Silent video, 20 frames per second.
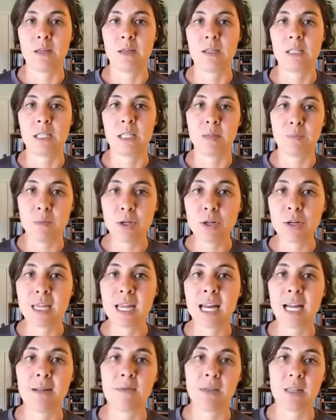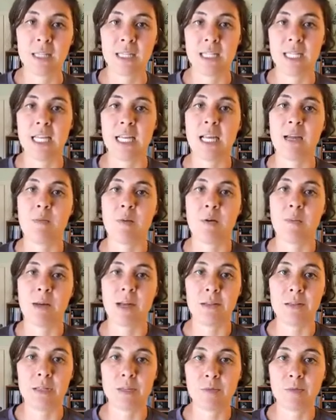communicating with the team
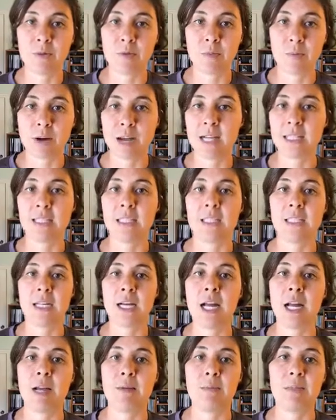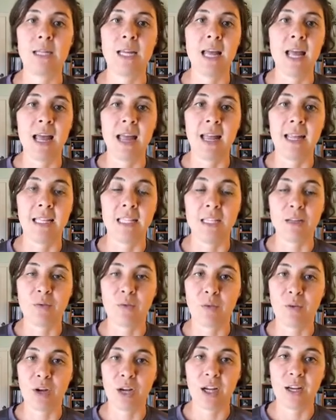about different practice times and
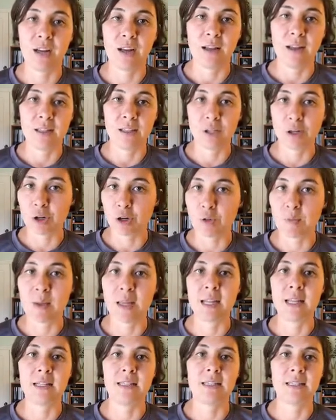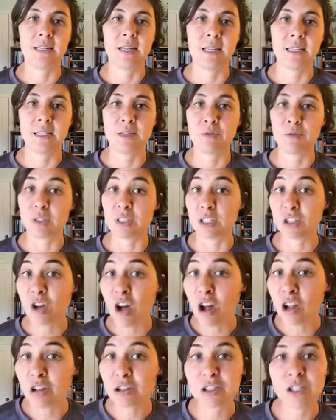different tournaments and different
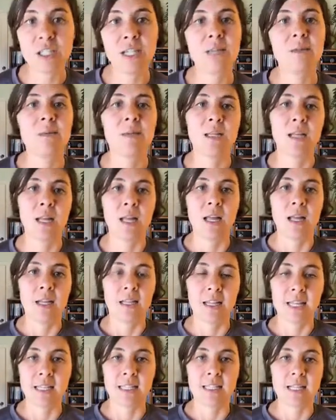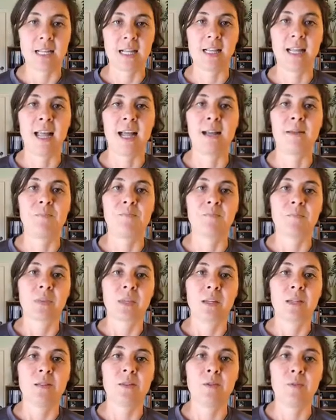scholarships, things like that.
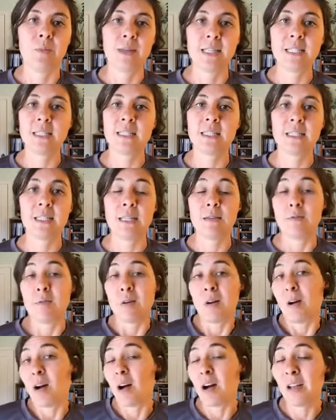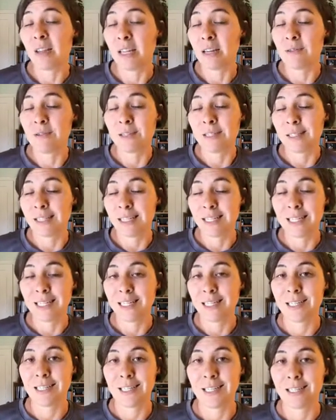So basically, all they really
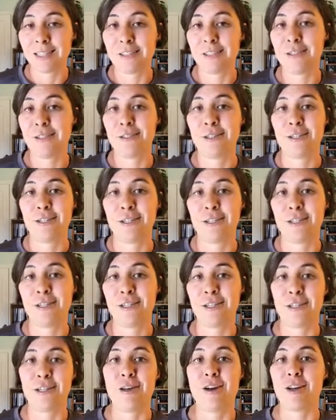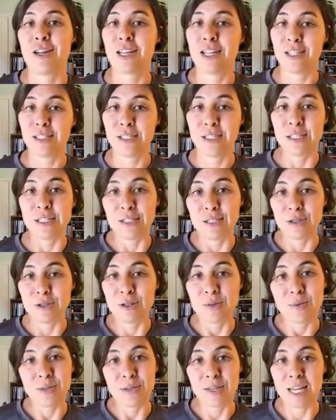need is the login to the 2
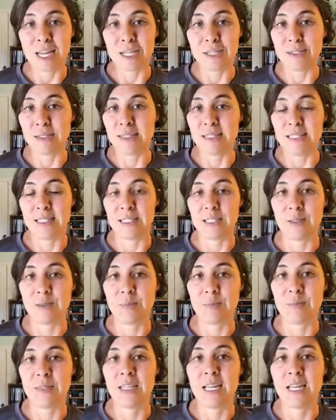communication systems,